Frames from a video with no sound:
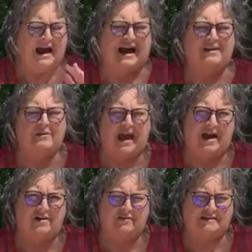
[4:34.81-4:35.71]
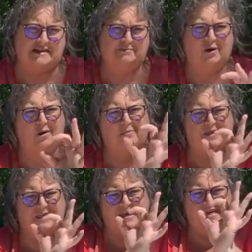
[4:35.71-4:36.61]
I don't have a tea ball, but
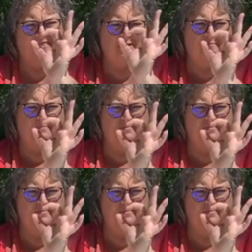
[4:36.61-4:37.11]
they're